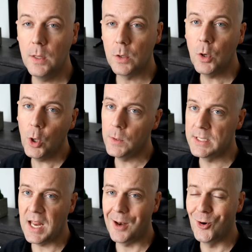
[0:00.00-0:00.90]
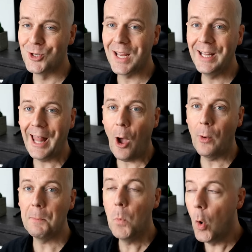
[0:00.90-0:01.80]
than the current standards,
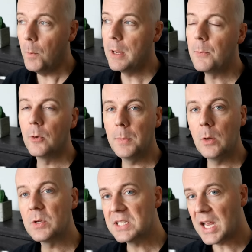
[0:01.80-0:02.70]
allowing more people to be able to